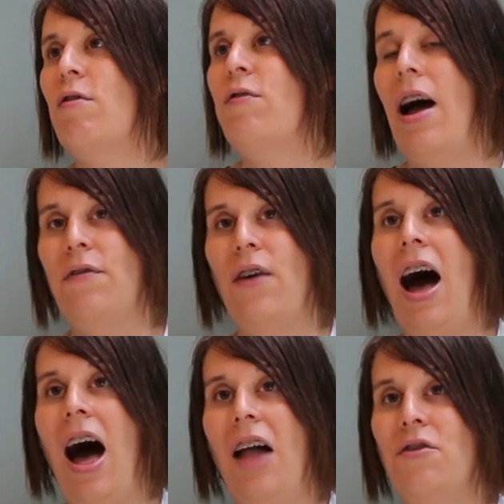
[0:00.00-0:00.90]

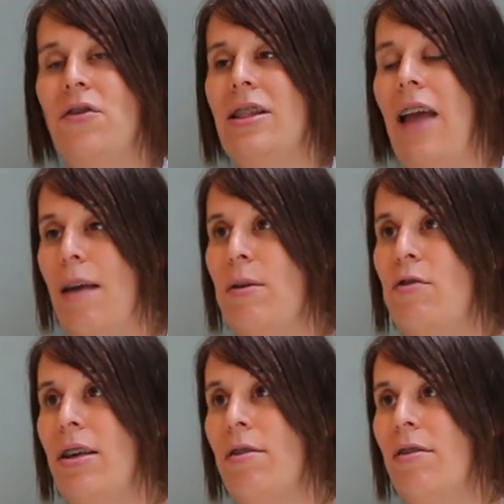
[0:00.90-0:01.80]
500
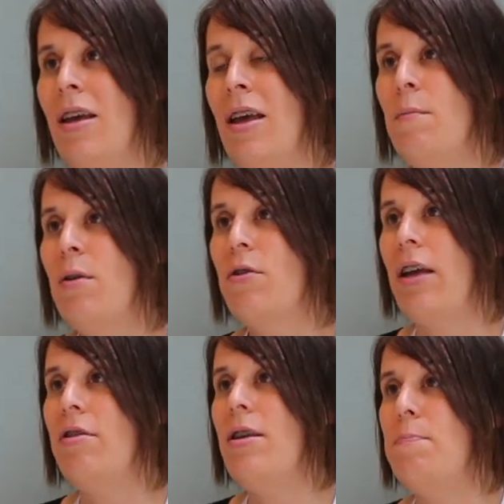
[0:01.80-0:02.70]
images, because
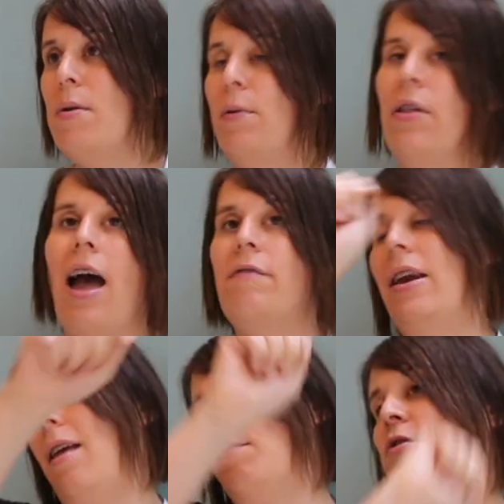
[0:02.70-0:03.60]
I see people, they have
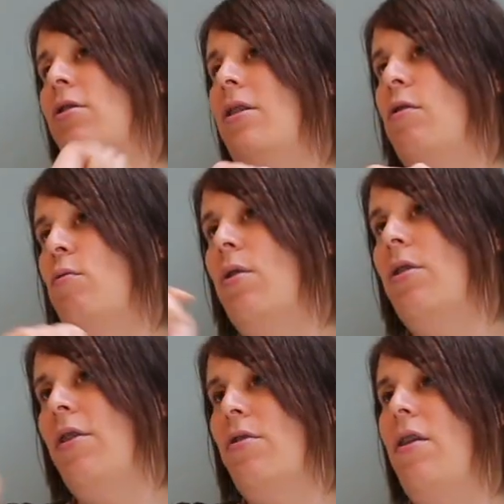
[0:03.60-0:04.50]
an image, it didn't
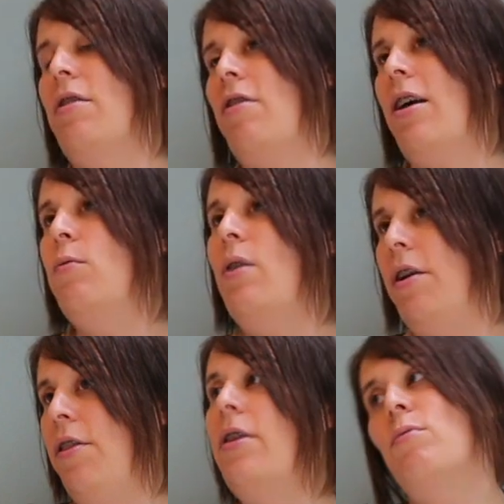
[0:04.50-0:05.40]
work, they try a second one,
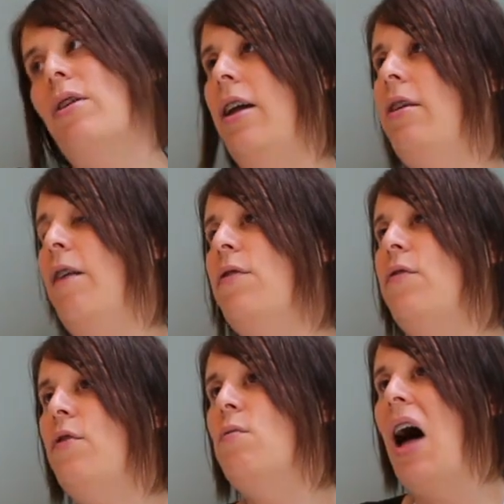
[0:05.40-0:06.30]
a third one, and a
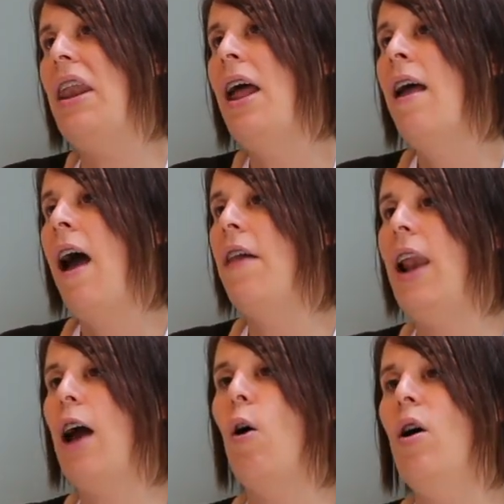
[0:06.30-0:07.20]
51, and
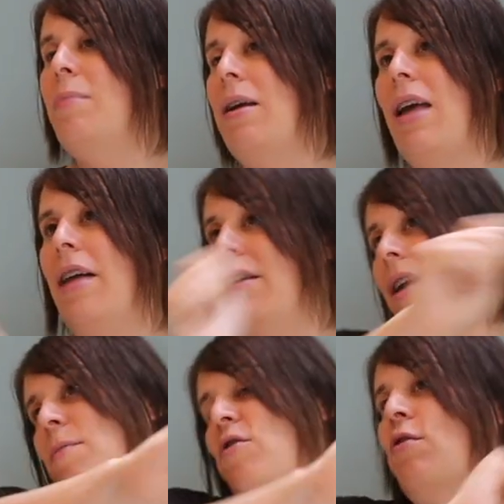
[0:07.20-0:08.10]
they're like, oh my god,
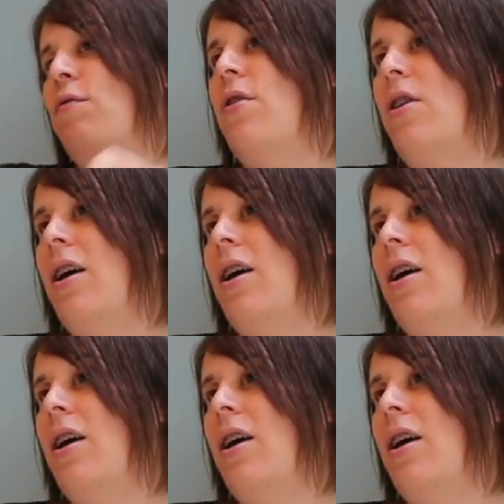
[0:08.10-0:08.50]
images of